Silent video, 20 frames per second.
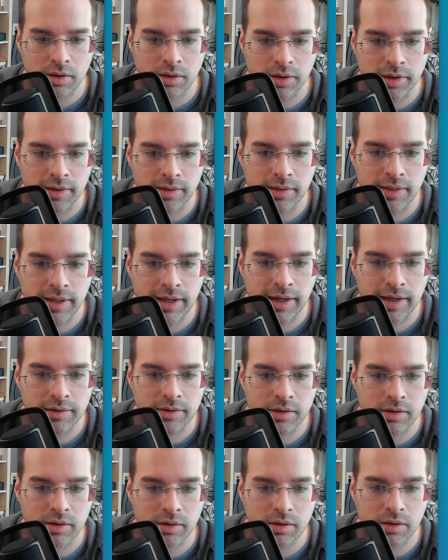like that.
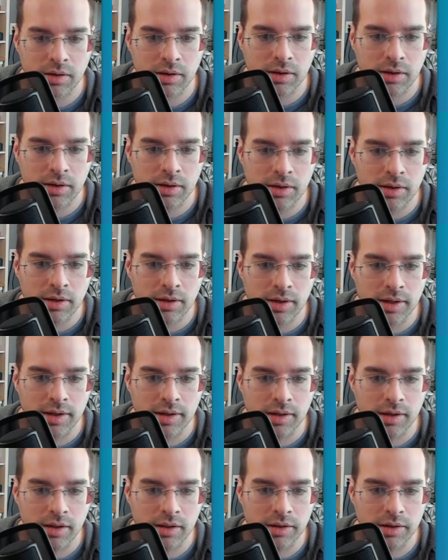I
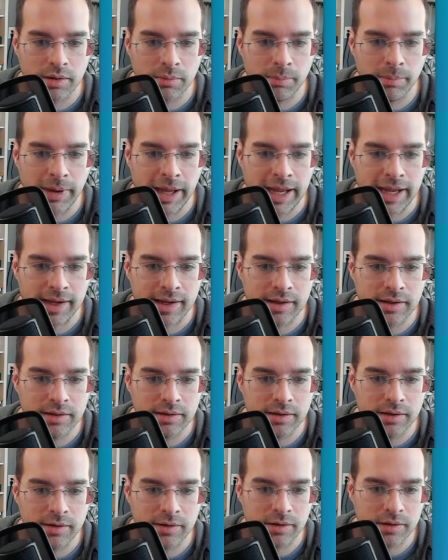can click back
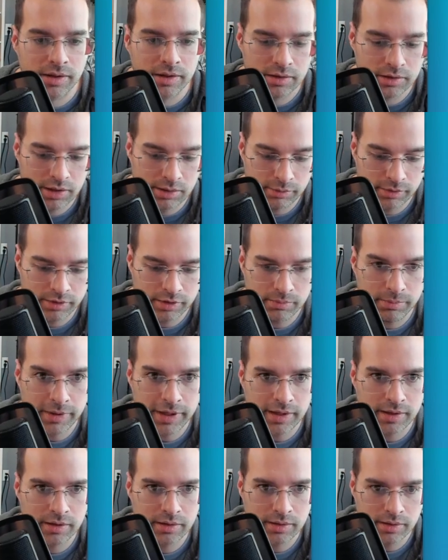in there again, double click
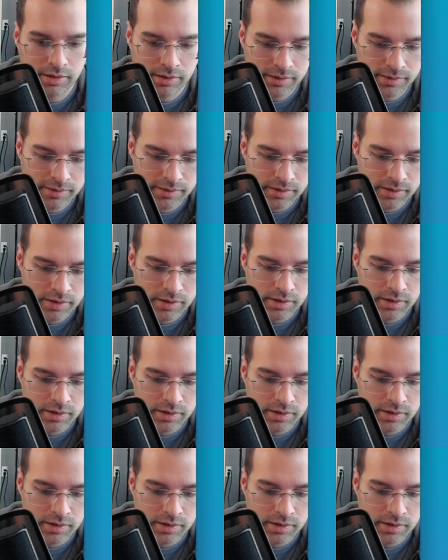back in there.